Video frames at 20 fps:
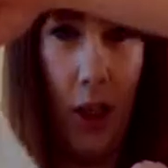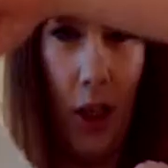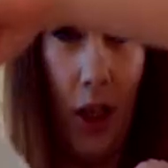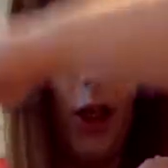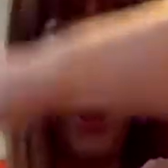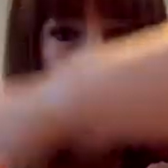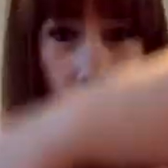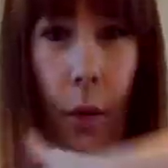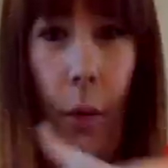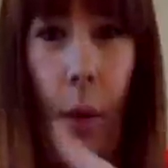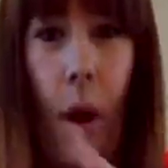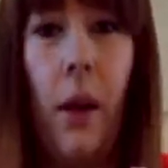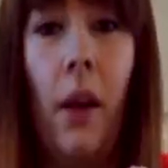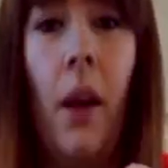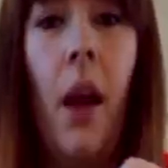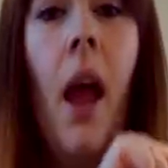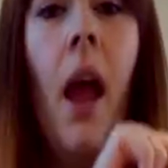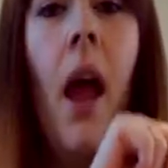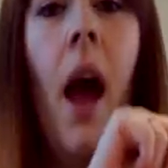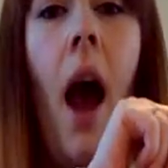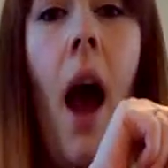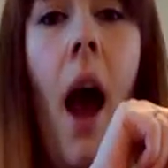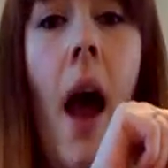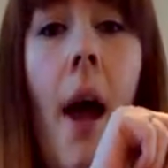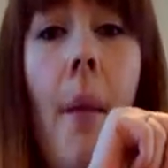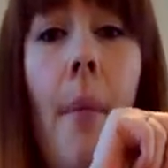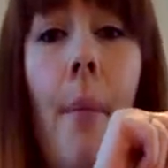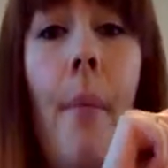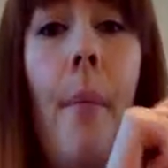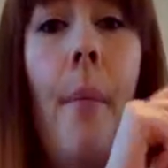as the other one,
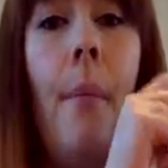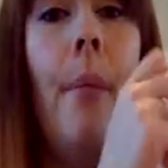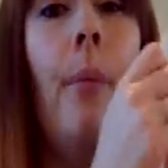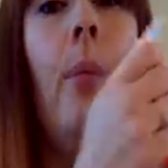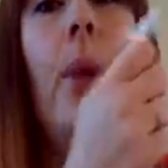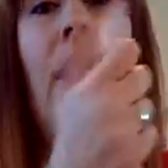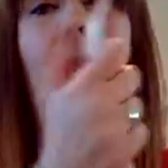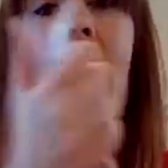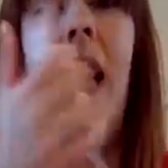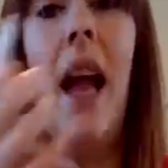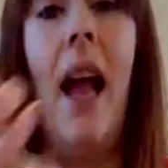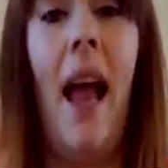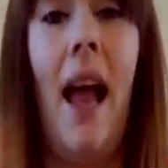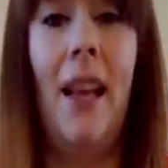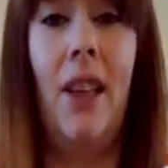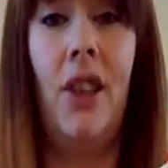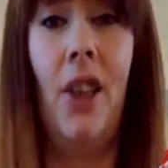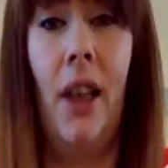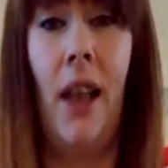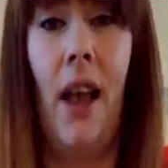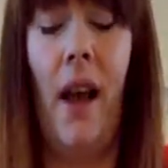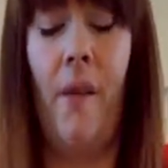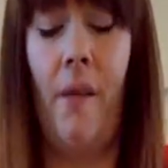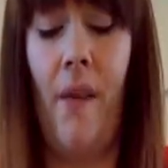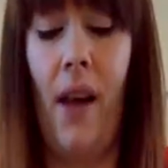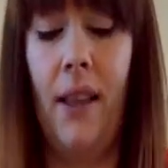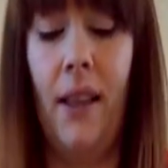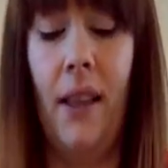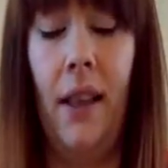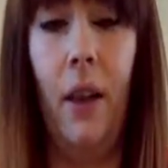which actually I
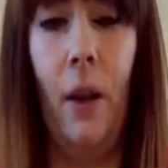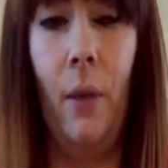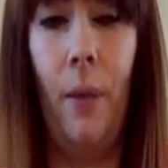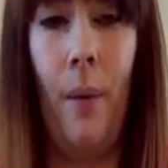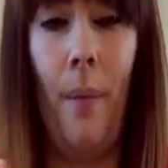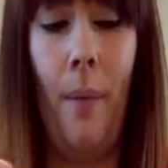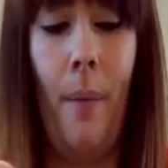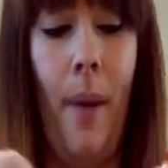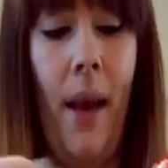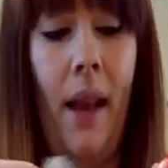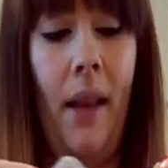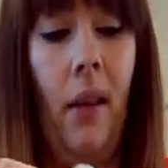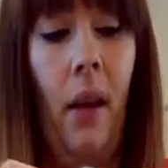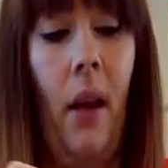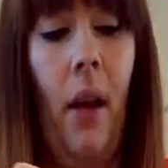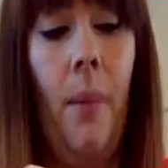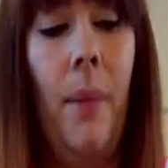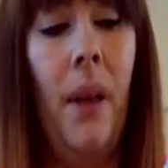find a little bit better,